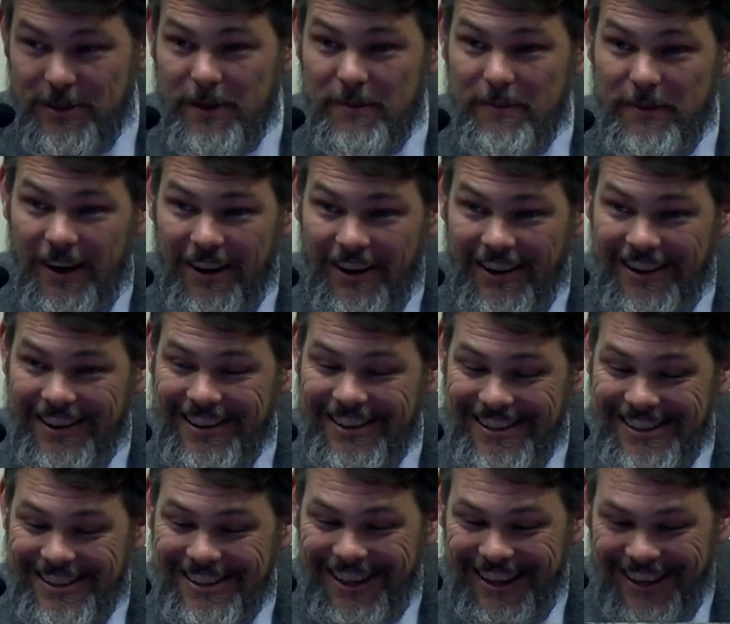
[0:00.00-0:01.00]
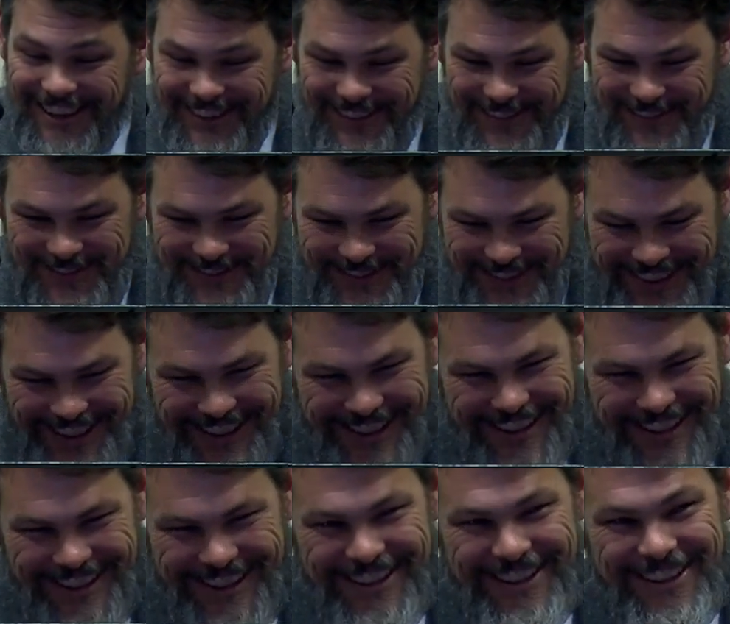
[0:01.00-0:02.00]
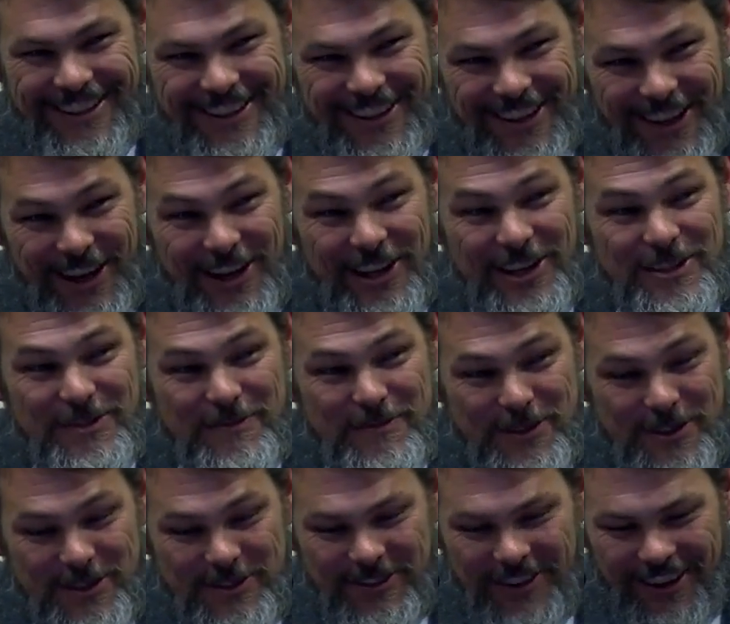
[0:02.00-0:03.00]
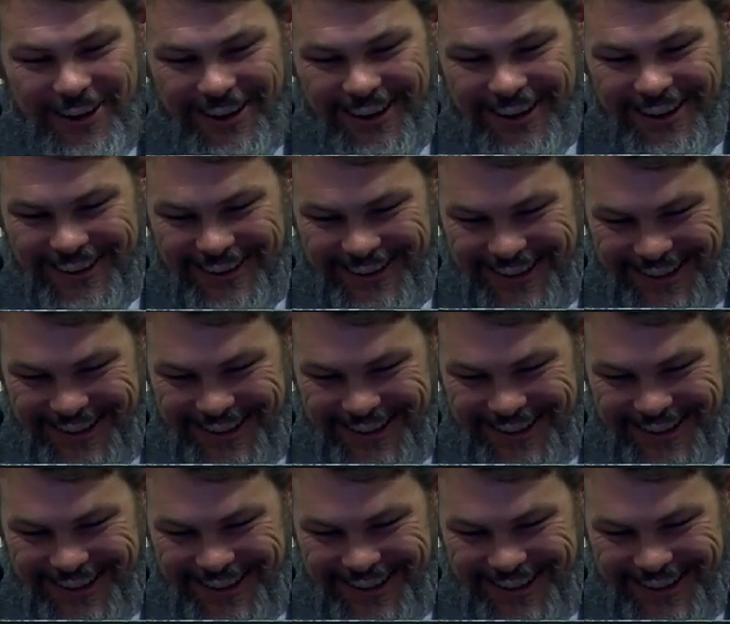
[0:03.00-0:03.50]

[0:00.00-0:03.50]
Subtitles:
Americans say. Let us move on.